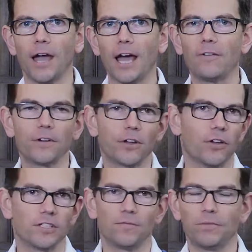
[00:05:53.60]

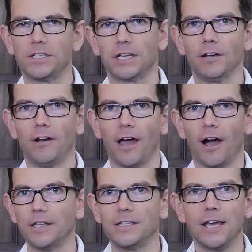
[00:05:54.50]
advocates of particular
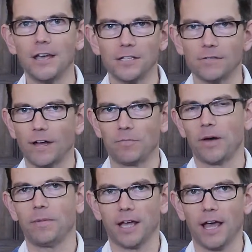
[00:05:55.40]
ideas around
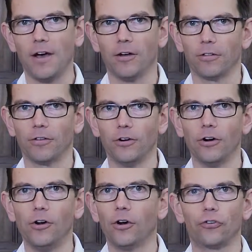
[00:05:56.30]
public health
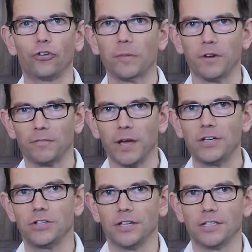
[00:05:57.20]
or treatment of
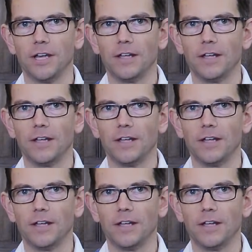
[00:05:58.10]
patients.